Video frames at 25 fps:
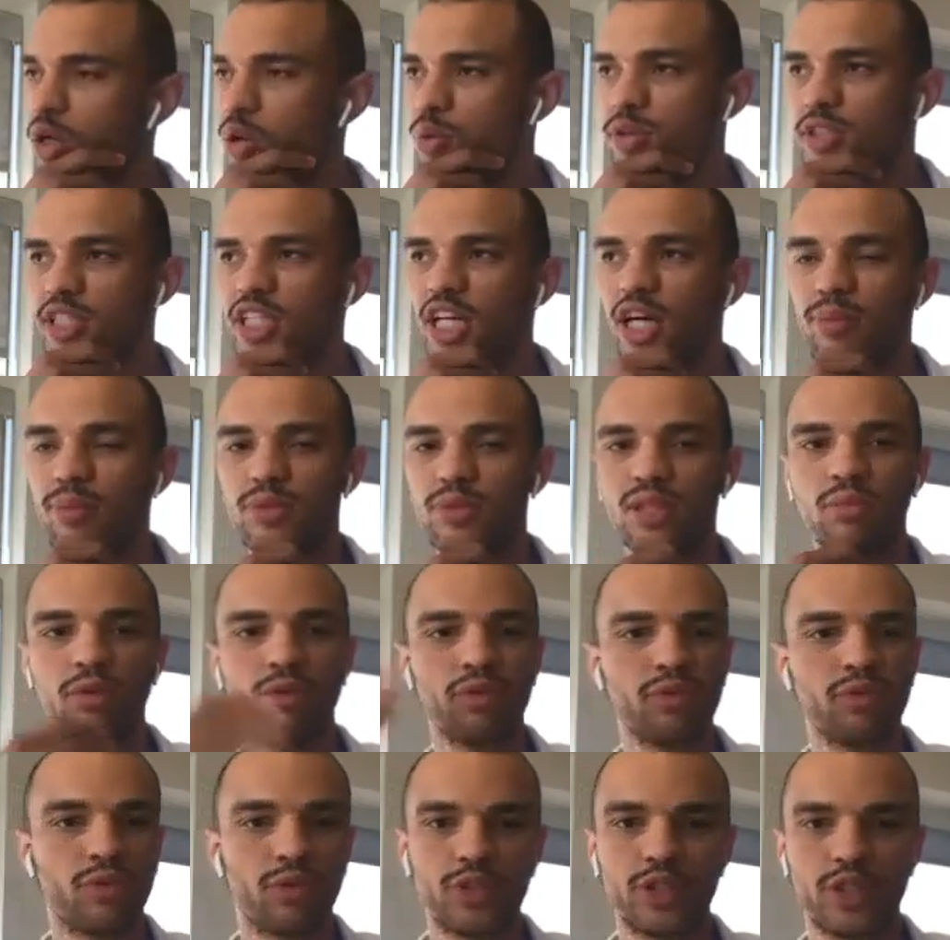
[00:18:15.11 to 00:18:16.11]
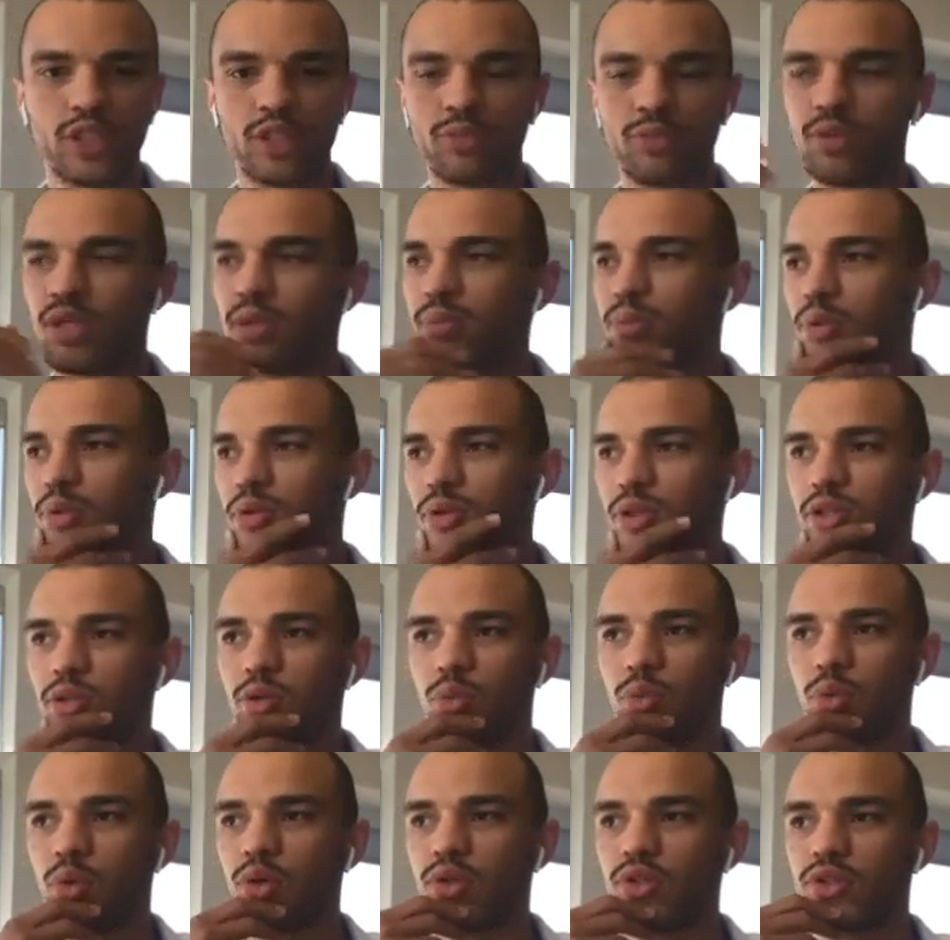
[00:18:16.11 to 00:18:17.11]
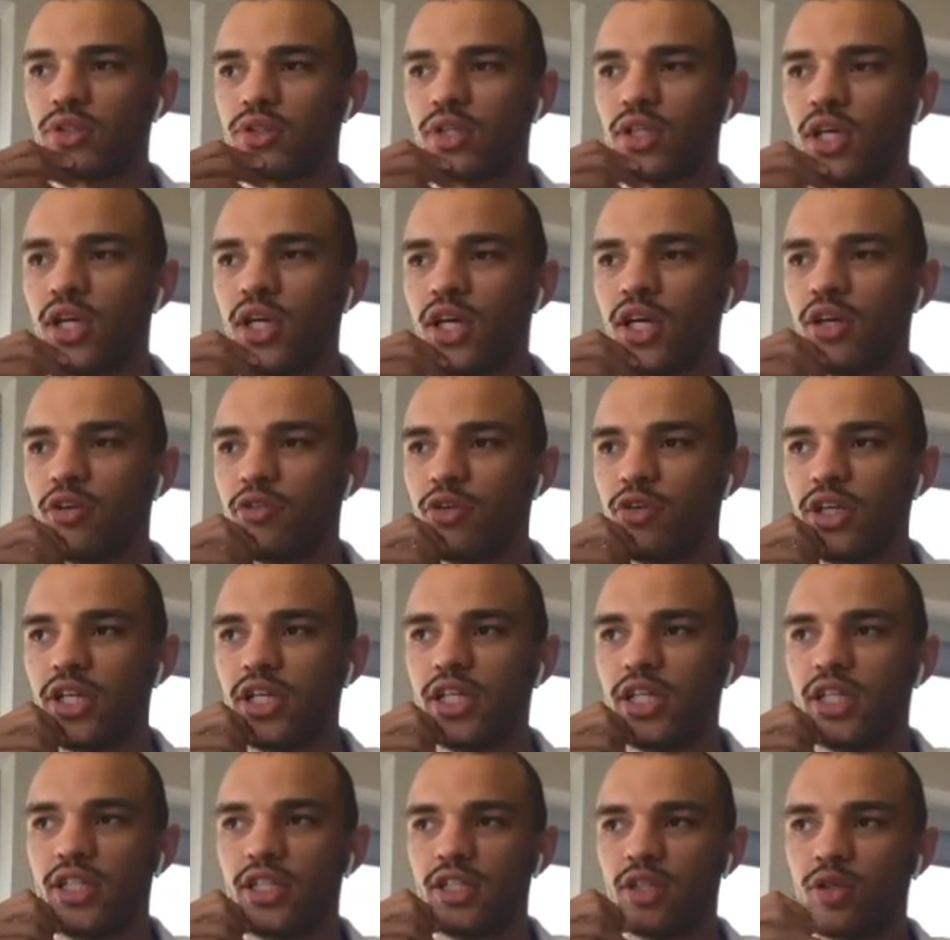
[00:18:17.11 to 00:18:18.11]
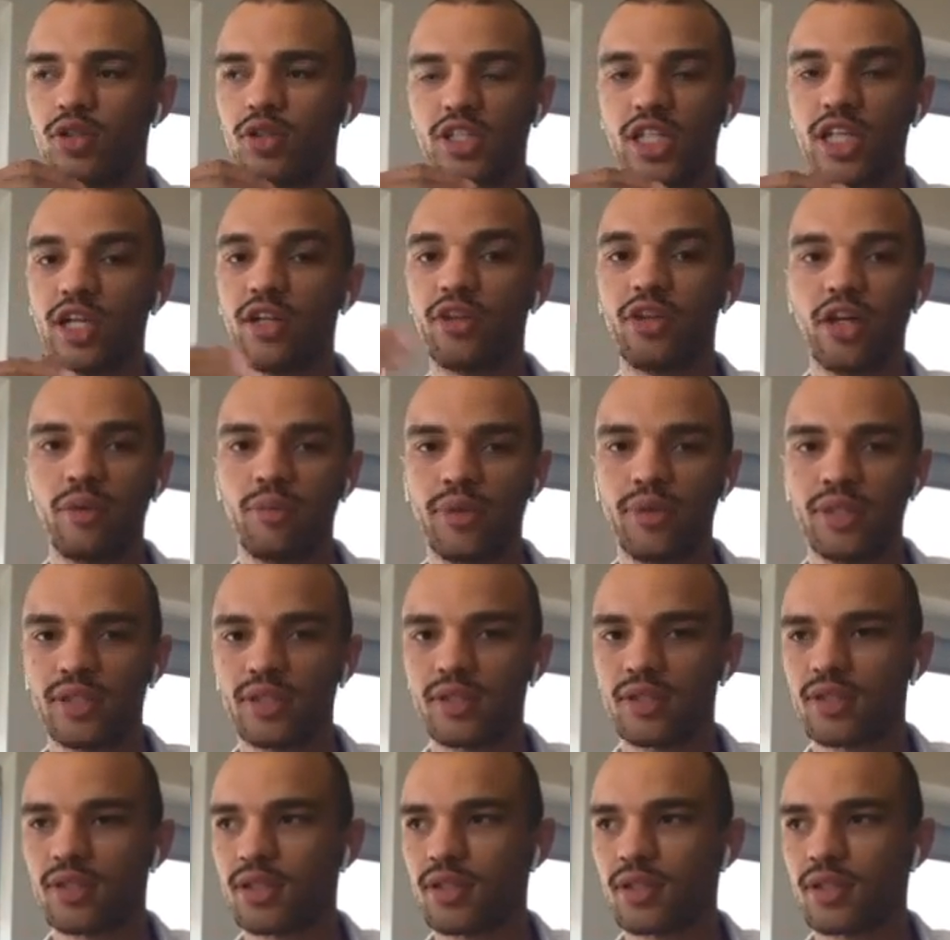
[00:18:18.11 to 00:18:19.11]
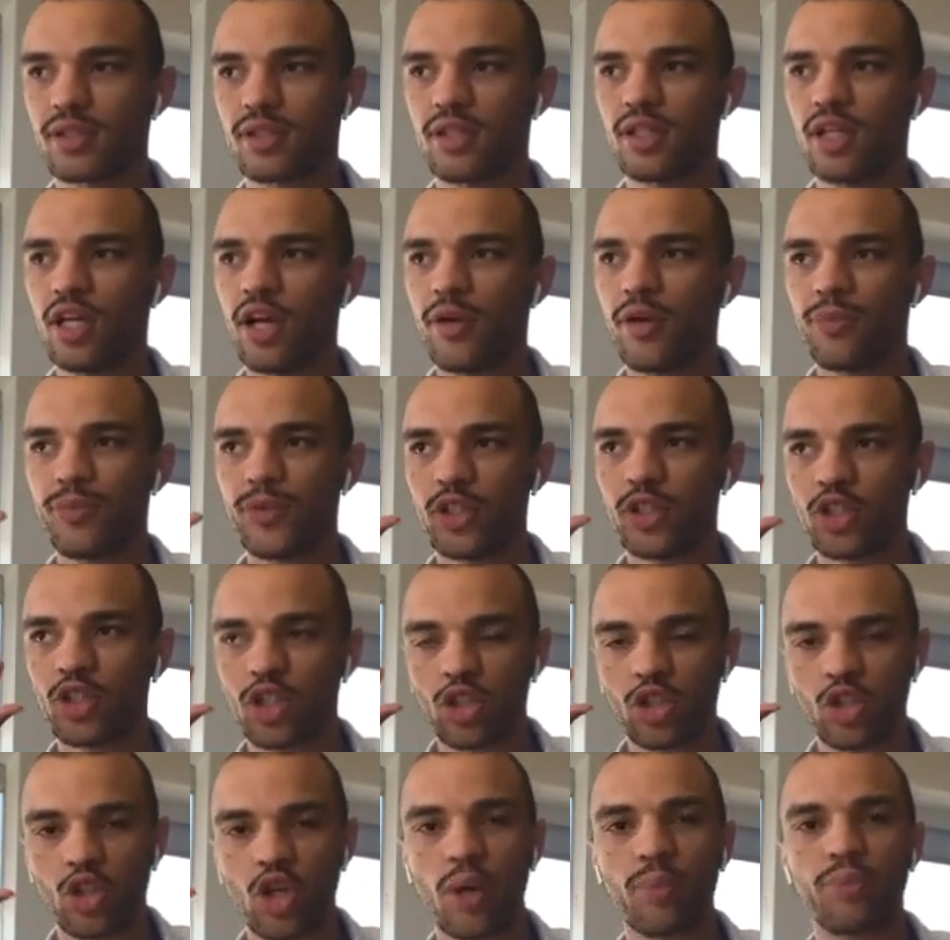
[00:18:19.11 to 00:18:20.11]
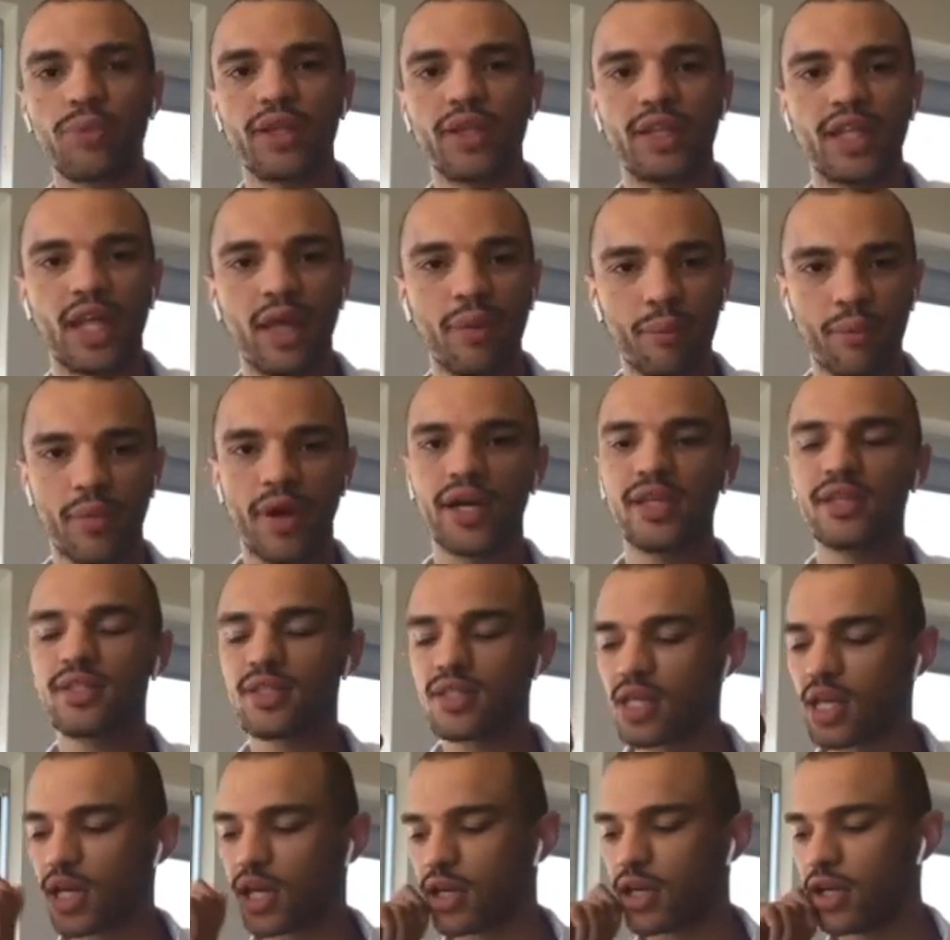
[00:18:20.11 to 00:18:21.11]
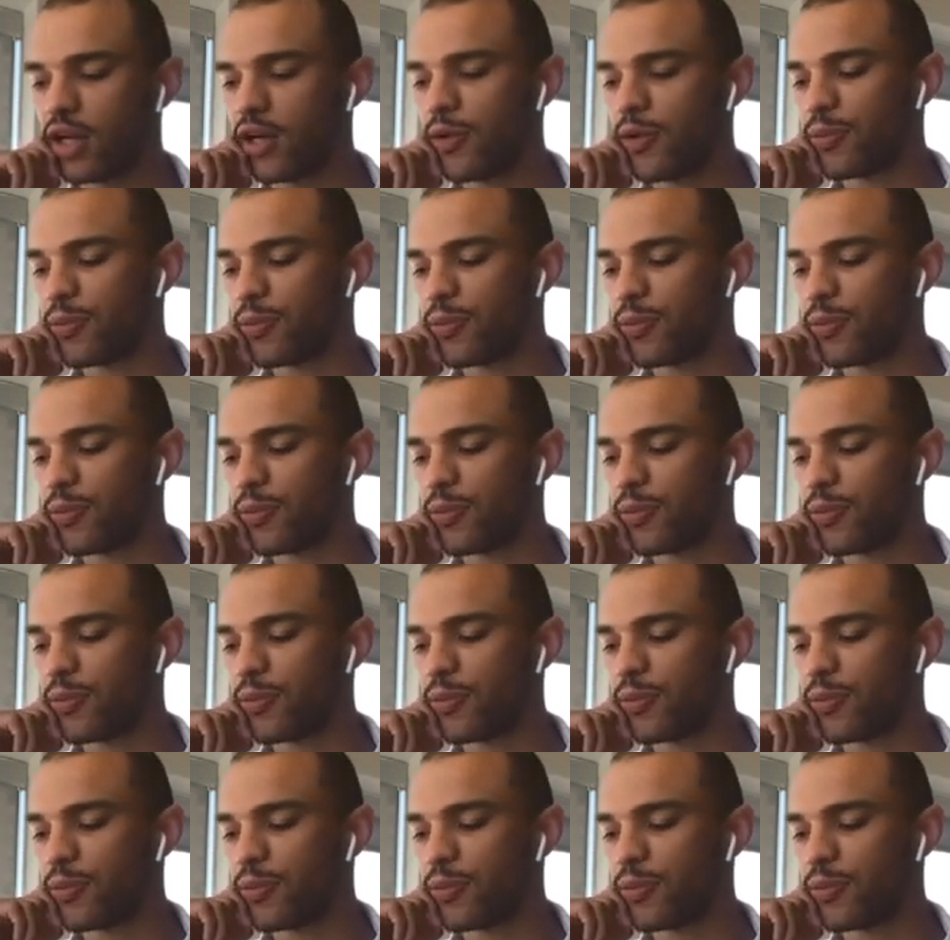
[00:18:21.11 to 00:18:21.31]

was help some of the richest people in the world really, scale their businesses, just adopting that mindset.